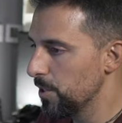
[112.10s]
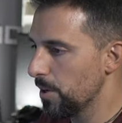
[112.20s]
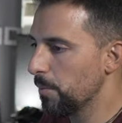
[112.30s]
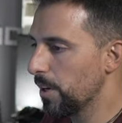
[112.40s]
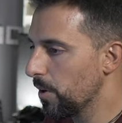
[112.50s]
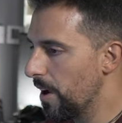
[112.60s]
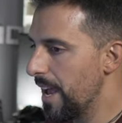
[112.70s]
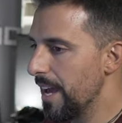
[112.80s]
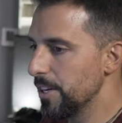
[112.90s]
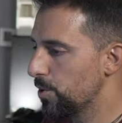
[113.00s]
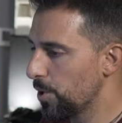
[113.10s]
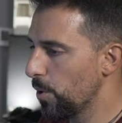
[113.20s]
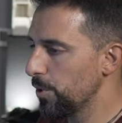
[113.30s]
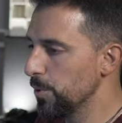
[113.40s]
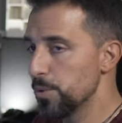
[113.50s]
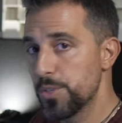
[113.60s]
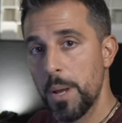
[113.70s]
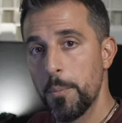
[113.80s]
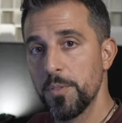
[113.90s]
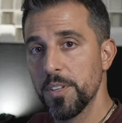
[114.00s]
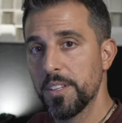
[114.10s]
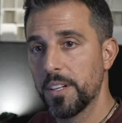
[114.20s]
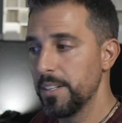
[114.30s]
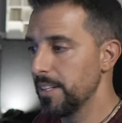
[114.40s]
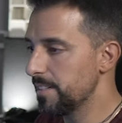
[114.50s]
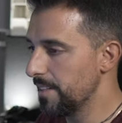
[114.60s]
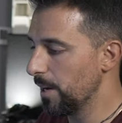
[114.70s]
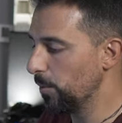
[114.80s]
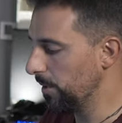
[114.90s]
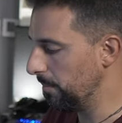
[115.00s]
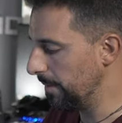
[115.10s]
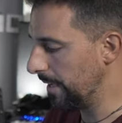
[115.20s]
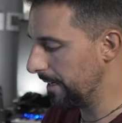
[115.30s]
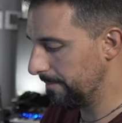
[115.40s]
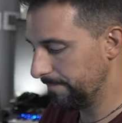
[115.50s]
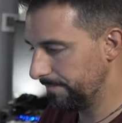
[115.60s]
So I'm going to go ahead and show you some of the techniques that I will imply.